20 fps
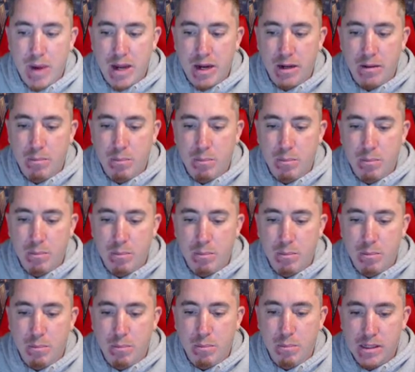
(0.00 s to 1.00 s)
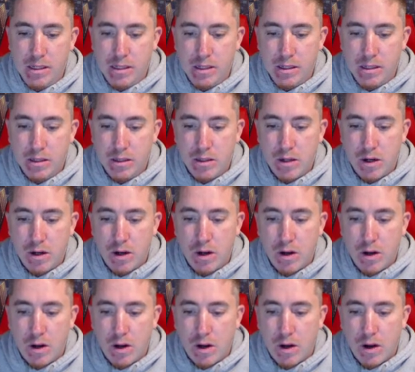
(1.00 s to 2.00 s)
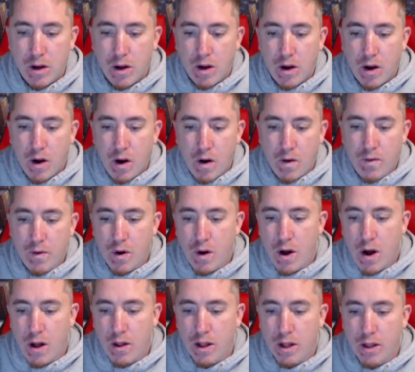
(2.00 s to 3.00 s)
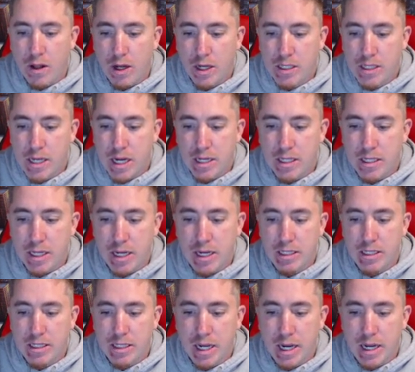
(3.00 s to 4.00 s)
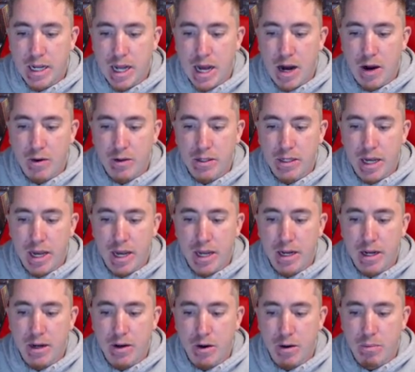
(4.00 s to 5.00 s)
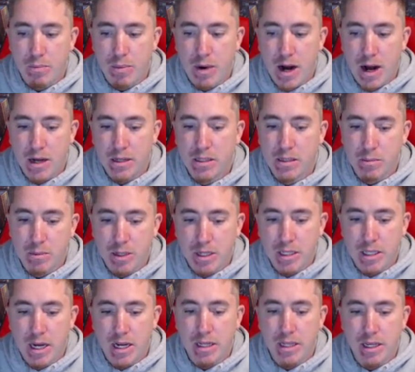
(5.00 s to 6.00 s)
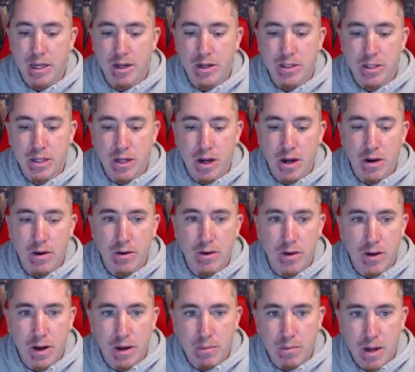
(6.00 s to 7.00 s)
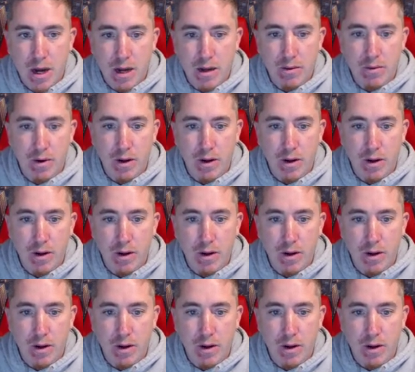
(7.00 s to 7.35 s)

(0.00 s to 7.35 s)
been in business. Overall, it looks that it's like outdated or possibly done years ago. I'm not